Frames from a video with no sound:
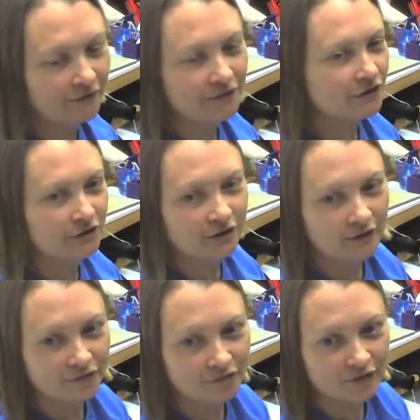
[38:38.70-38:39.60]

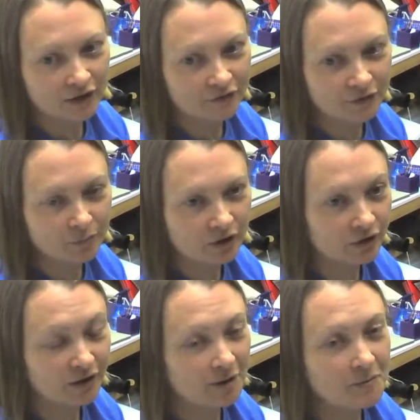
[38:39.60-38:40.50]
the
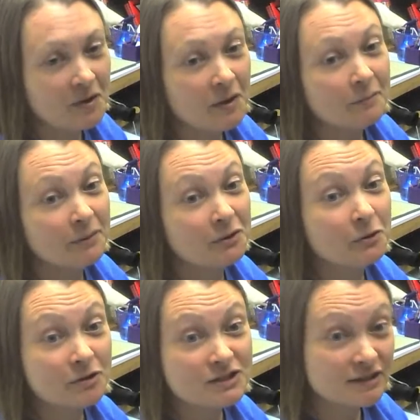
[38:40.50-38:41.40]
markup. But
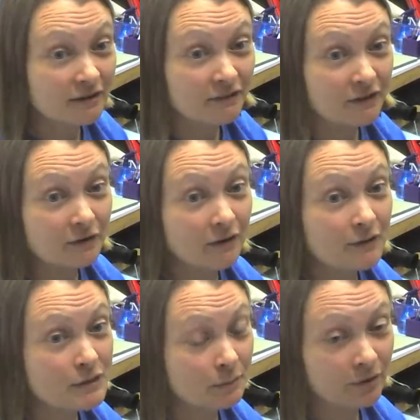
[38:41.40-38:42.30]
no, it's
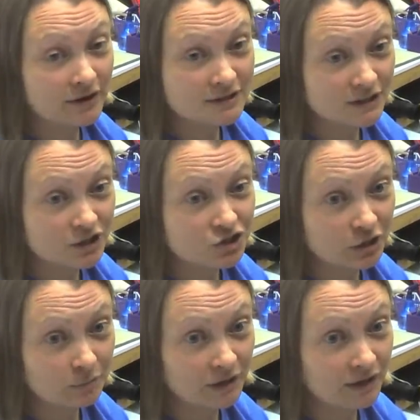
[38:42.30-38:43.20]
the price of the
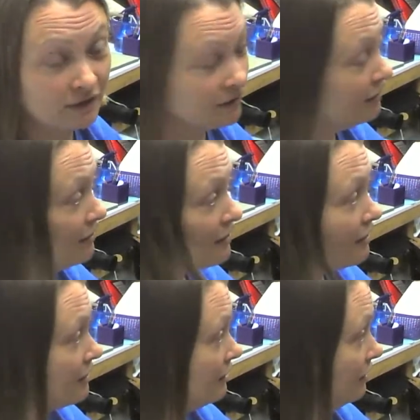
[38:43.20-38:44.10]
shipping
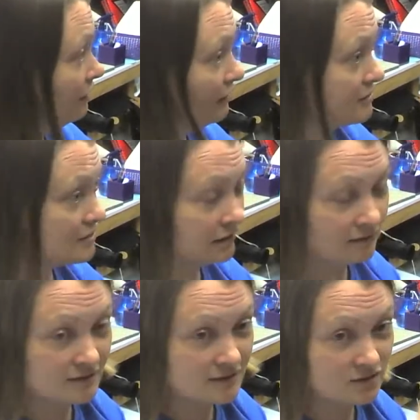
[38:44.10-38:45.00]

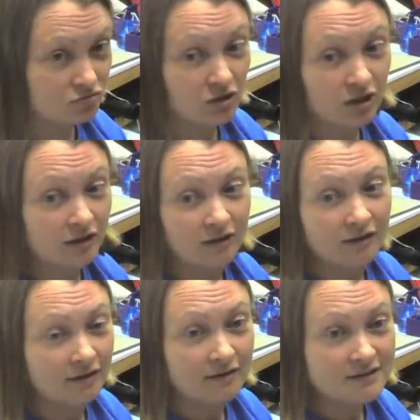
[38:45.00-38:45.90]
is
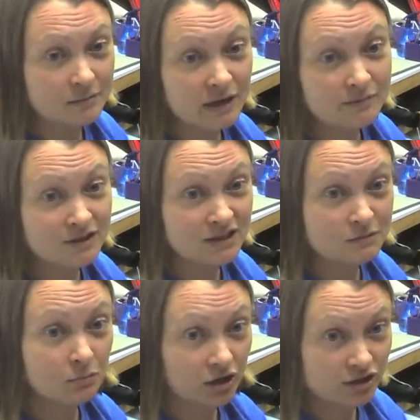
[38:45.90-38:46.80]
sometimes it's as
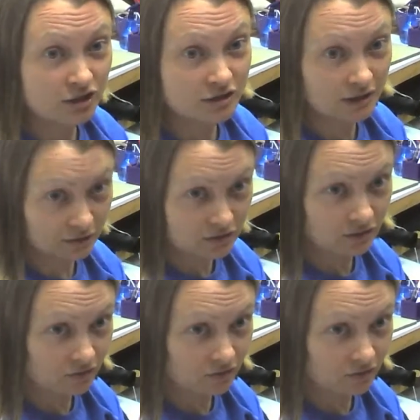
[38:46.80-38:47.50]
much as the